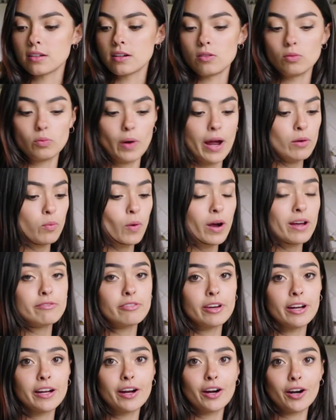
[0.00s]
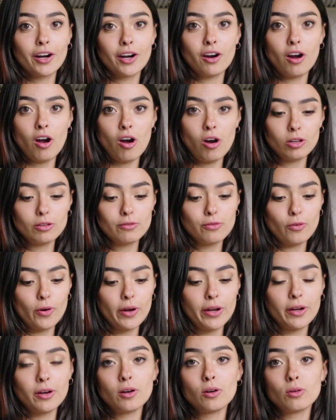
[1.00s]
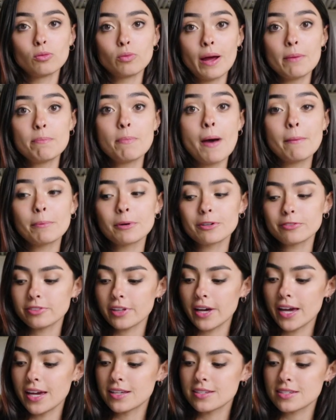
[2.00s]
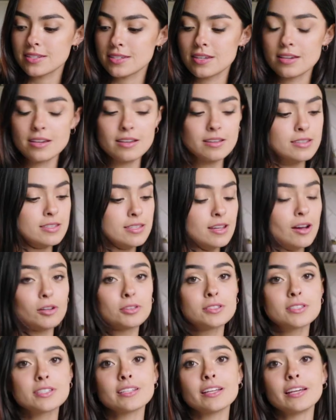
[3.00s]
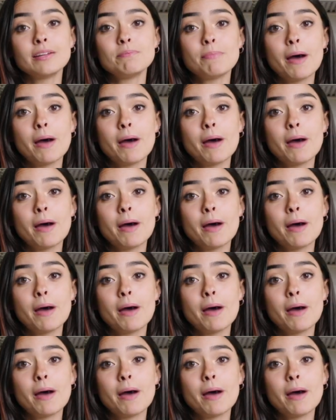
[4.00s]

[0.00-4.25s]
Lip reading: red wine vinegar, olive oil, red pepper flakes, salt, and